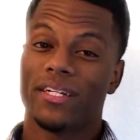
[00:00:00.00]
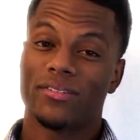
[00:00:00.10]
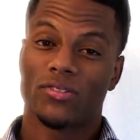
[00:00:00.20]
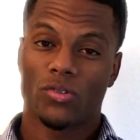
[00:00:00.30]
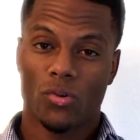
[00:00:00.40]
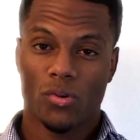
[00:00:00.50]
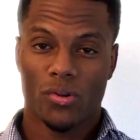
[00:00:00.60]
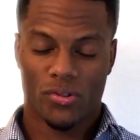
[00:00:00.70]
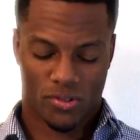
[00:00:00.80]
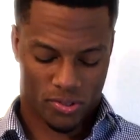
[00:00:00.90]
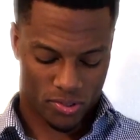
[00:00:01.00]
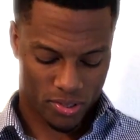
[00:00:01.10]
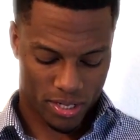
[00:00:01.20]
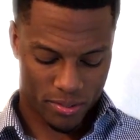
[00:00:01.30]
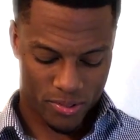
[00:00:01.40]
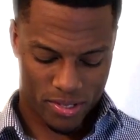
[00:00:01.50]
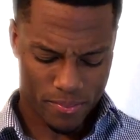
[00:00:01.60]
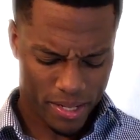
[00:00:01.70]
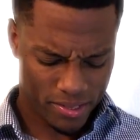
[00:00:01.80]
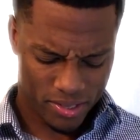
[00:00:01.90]
in stores, I went to
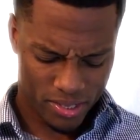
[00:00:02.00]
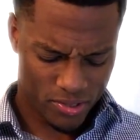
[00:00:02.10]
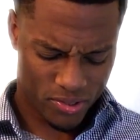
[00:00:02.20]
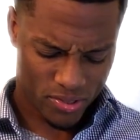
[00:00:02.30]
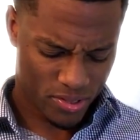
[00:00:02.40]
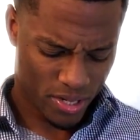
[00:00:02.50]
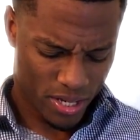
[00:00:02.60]
Macy's.